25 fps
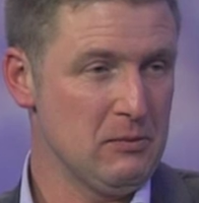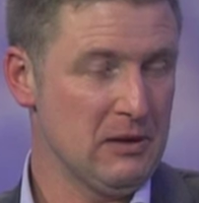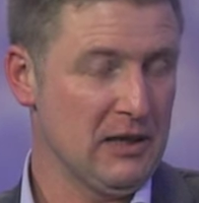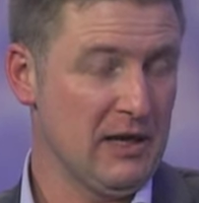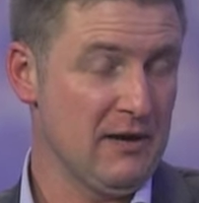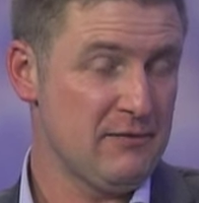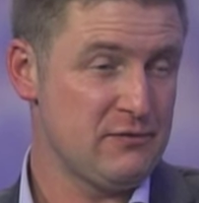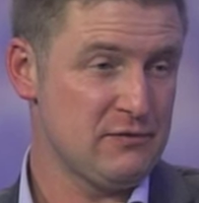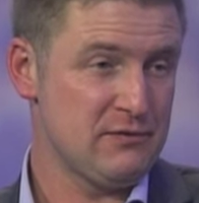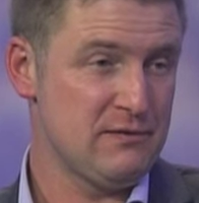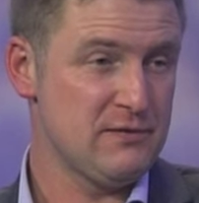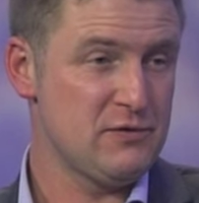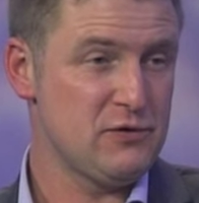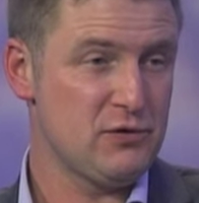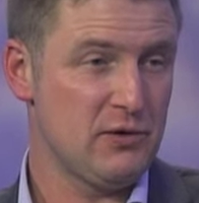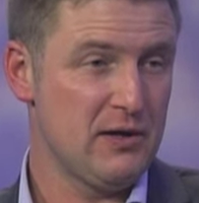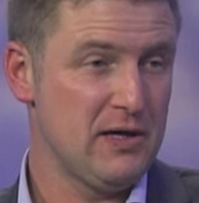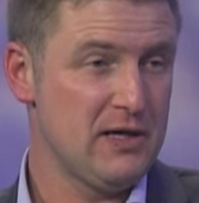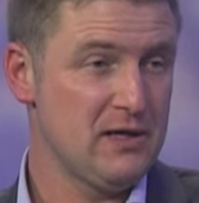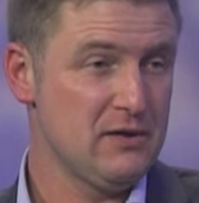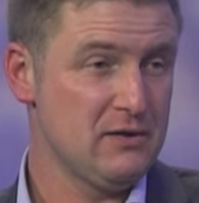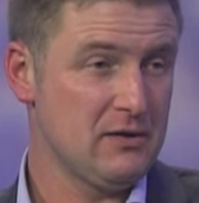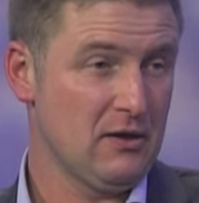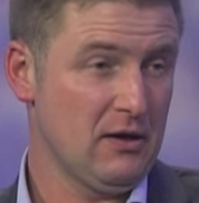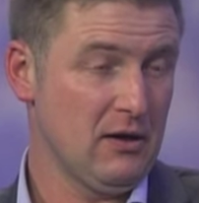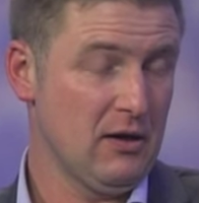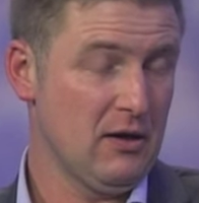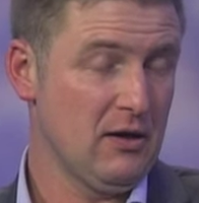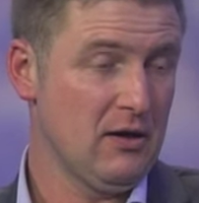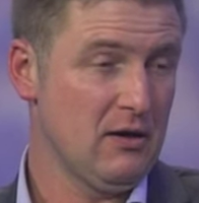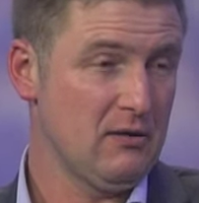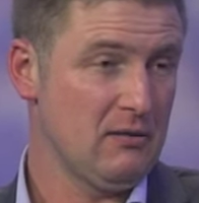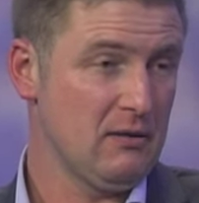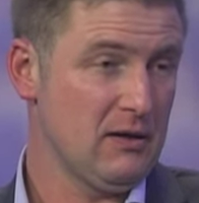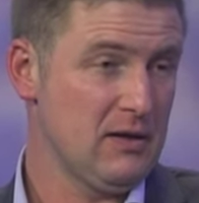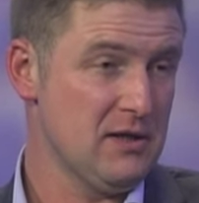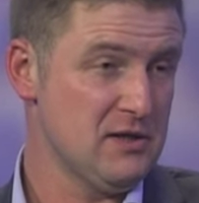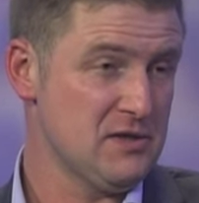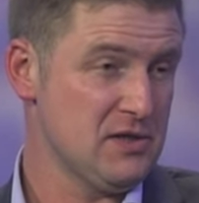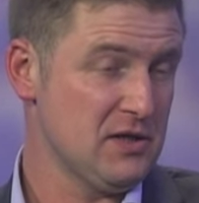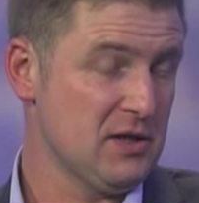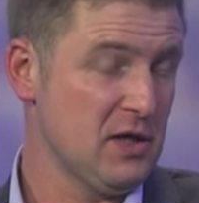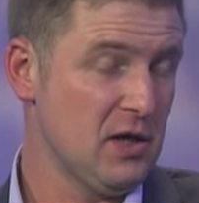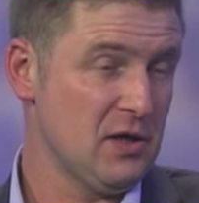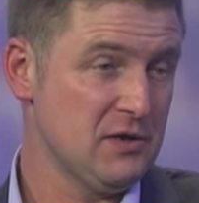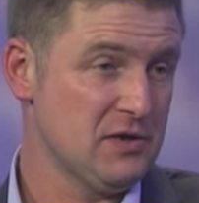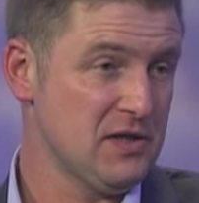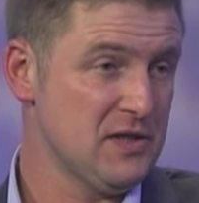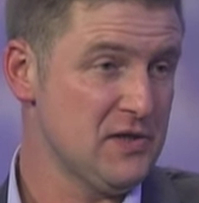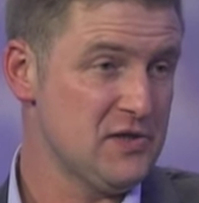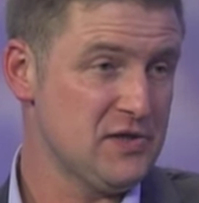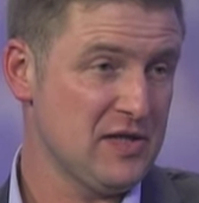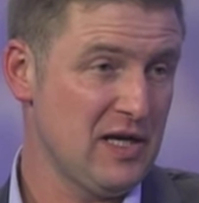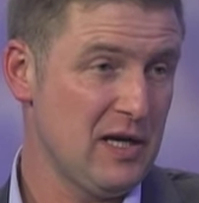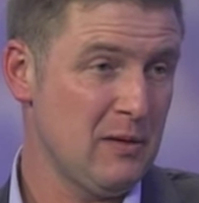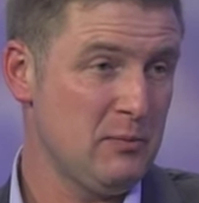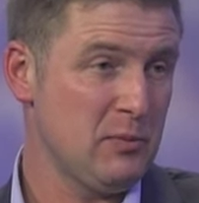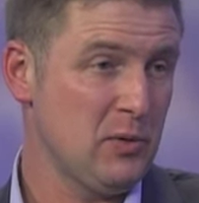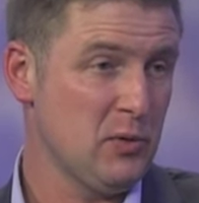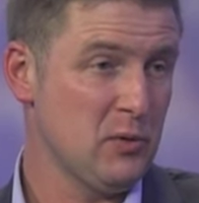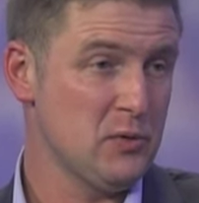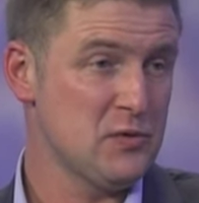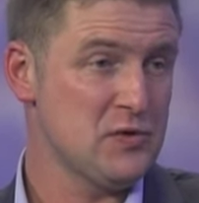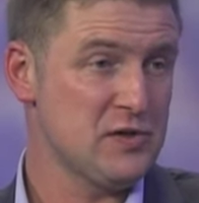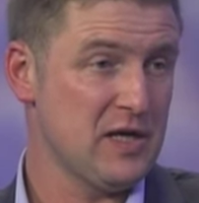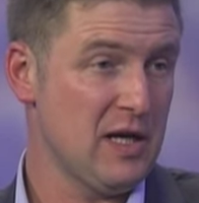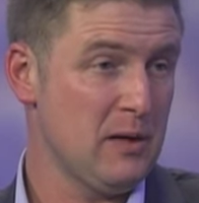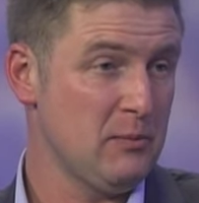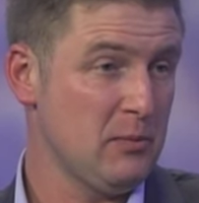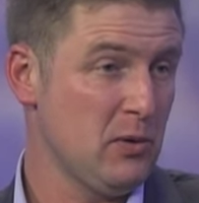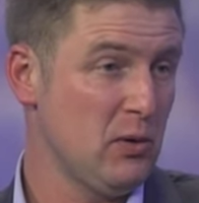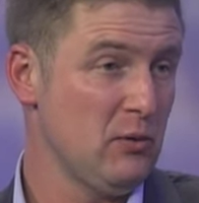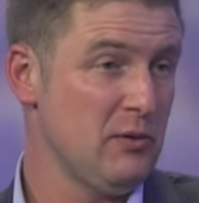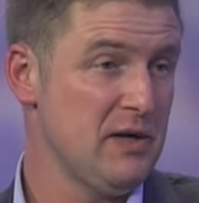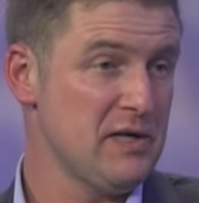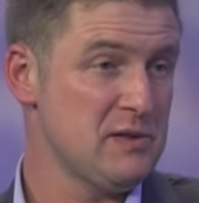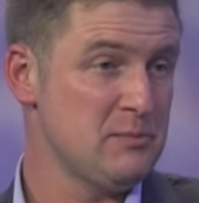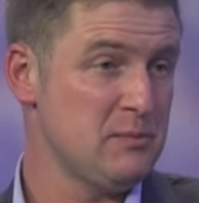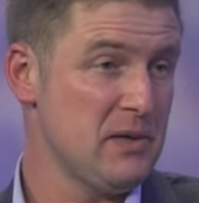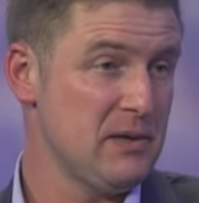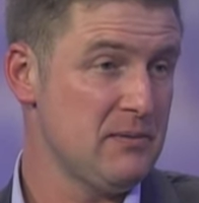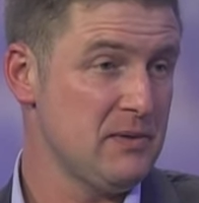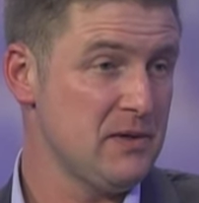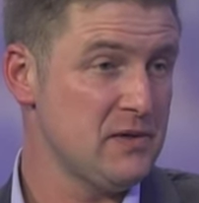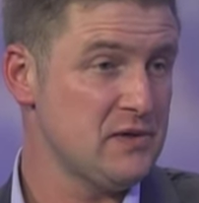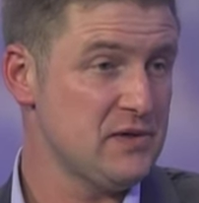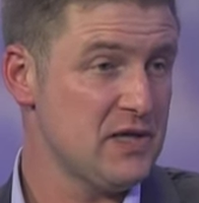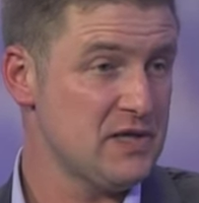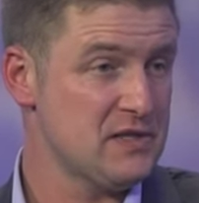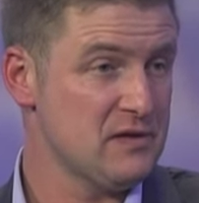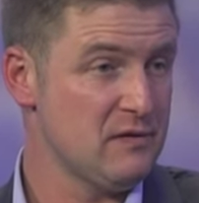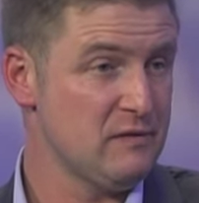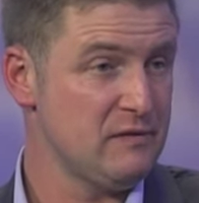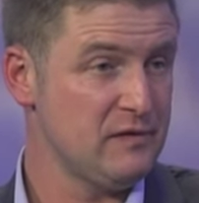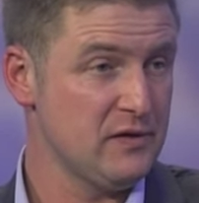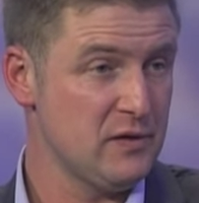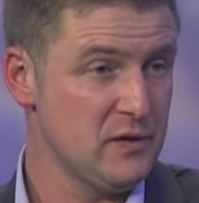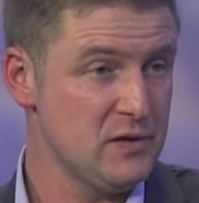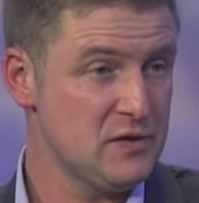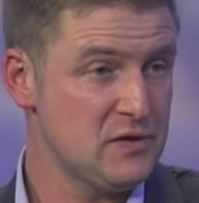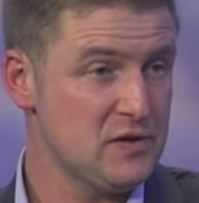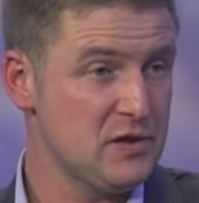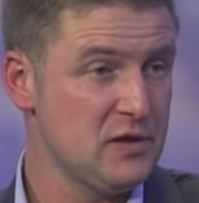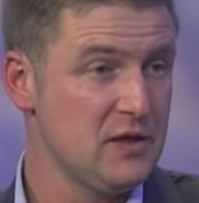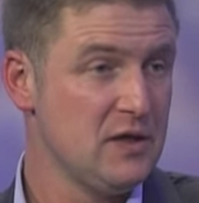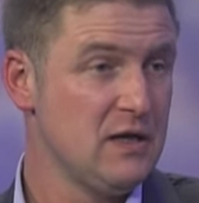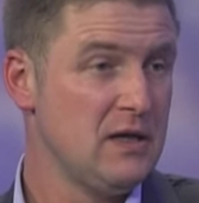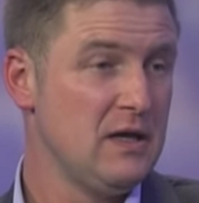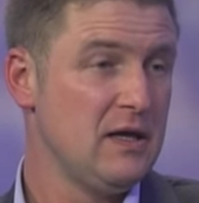will have to have trained as an RD SAP or SAP or SBEM assessor first,